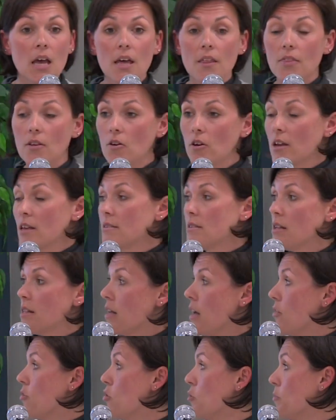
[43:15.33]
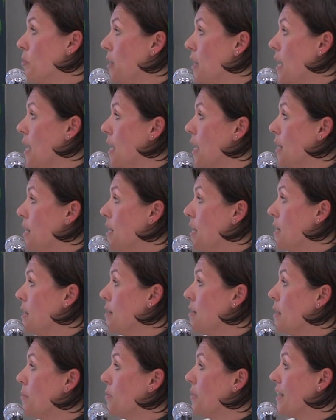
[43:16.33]
There is another plan. It
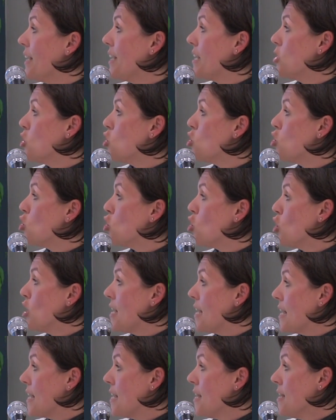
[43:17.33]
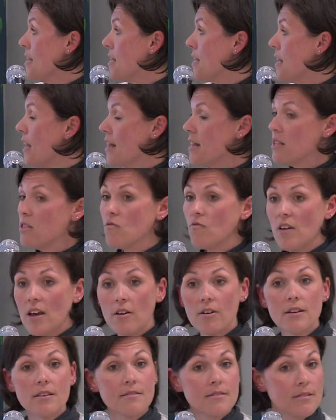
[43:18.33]
is a Plan G, and it's
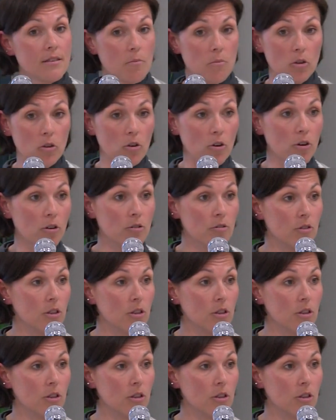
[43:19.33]
very similar.